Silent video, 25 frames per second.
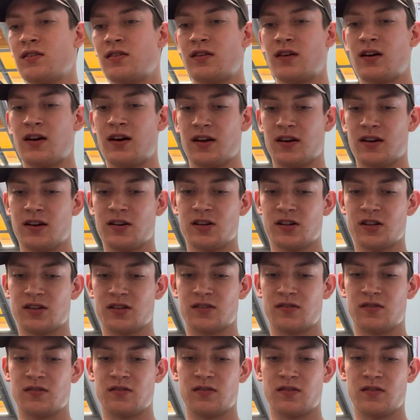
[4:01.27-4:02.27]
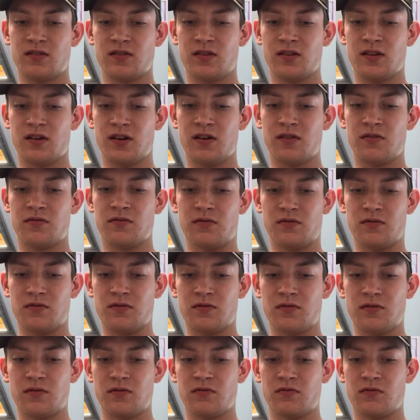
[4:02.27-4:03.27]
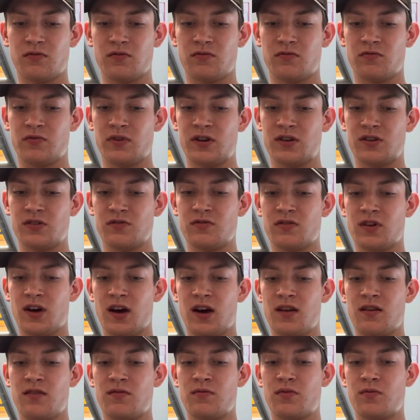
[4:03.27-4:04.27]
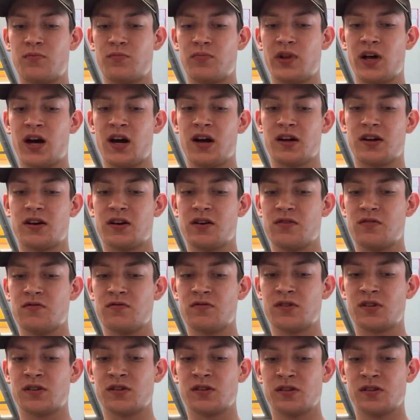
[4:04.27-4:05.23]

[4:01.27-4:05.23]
I can just, redo that black coat.